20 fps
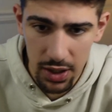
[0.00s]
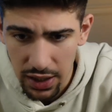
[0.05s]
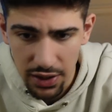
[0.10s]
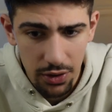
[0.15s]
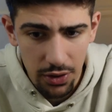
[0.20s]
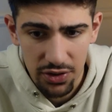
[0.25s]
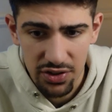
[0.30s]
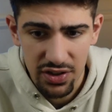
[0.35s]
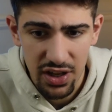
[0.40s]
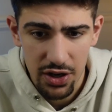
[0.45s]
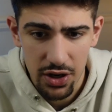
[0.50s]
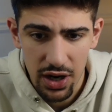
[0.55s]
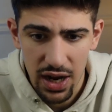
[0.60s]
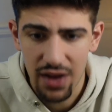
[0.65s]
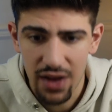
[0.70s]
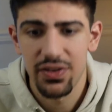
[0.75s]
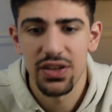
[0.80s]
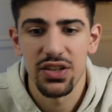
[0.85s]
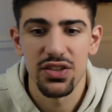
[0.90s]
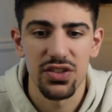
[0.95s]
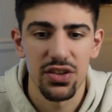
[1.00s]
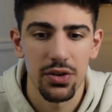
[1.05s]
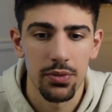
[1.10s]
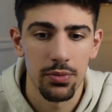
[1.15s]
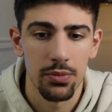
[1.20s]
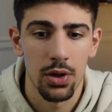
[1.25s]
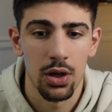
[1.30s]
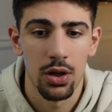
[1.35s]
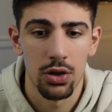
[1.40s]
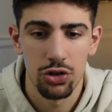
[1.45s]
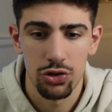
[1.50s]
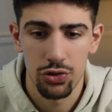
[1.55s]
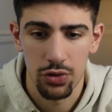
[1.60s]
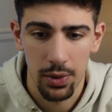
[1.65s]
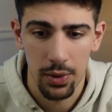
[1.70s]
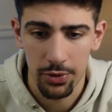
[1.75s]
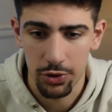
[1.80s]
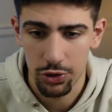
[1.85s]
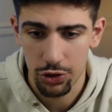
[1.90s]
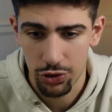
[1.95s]
I noticed that you're having some
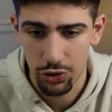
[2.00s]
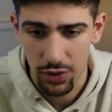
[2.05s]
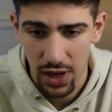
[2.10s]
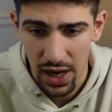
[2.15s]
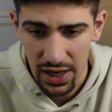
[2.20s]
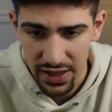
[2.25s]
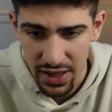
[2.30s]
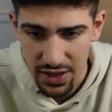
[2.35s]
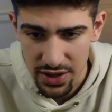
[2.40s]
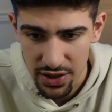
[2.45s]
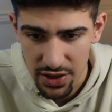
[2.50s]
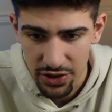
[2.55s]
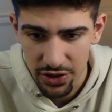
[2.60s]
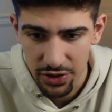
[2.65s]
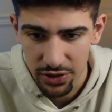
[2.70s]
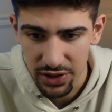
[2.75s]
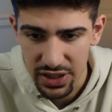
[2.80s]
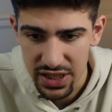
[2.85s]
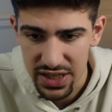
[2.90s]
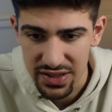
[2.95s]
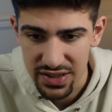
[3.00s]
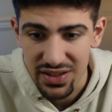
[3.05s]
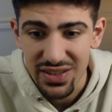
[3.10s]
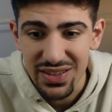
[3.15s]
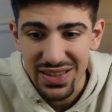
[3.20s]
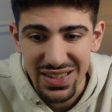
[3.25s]
trouble tracking your leads.